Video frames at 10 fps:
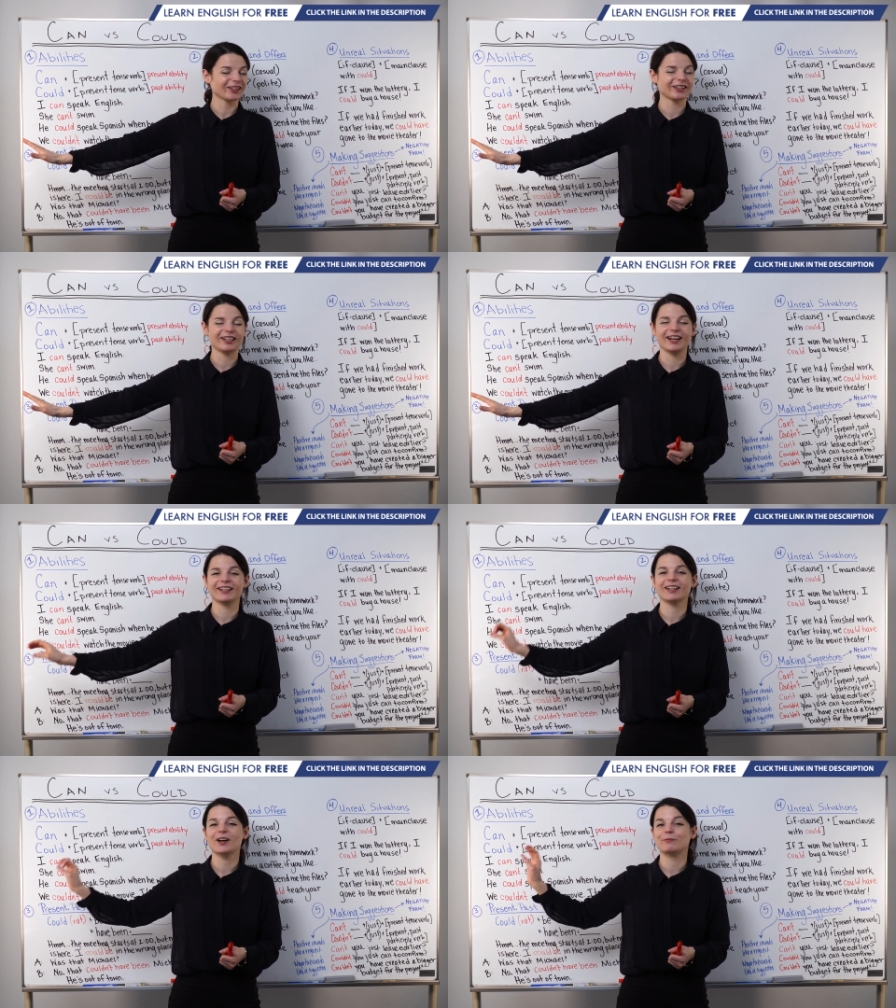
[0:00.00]

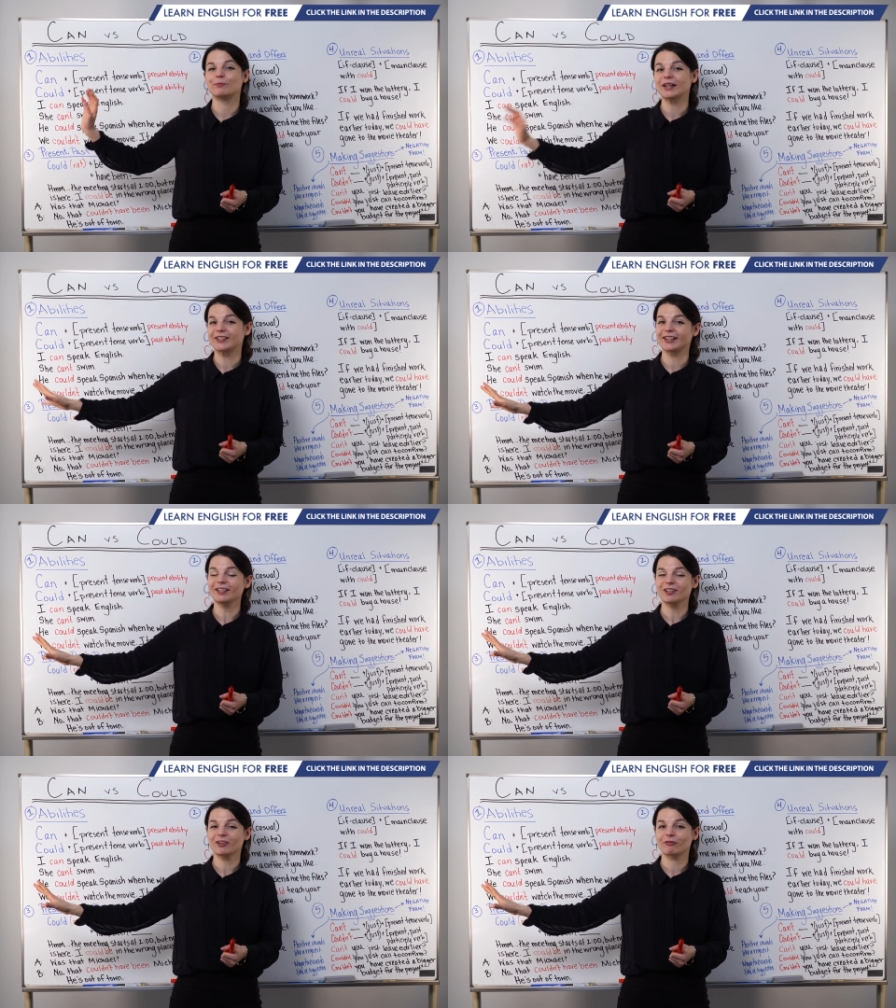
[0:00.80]
created a budget
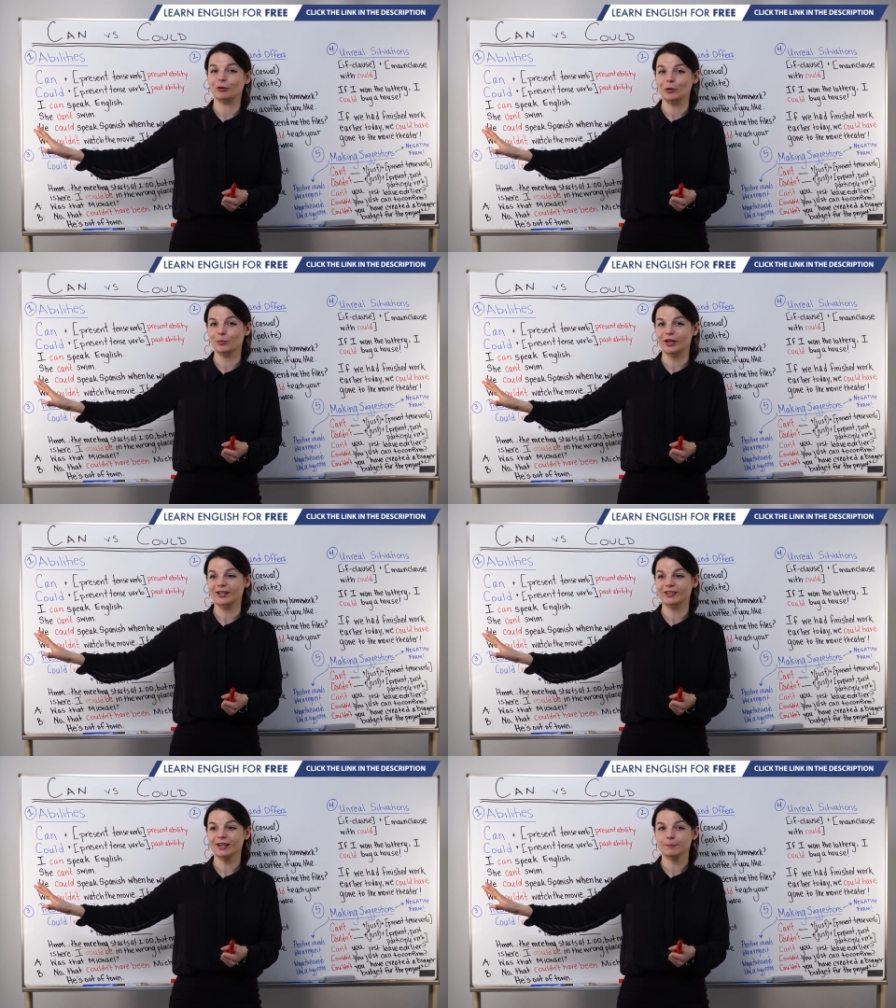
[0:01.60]
for the
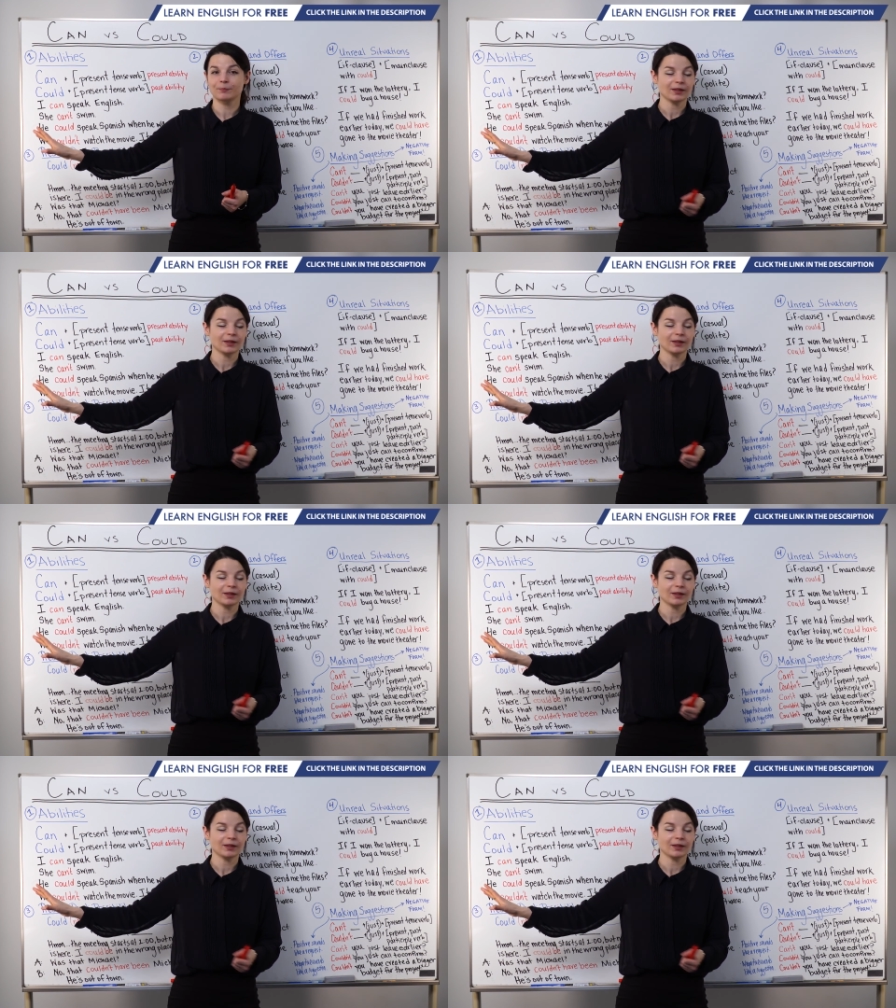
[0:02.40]
project.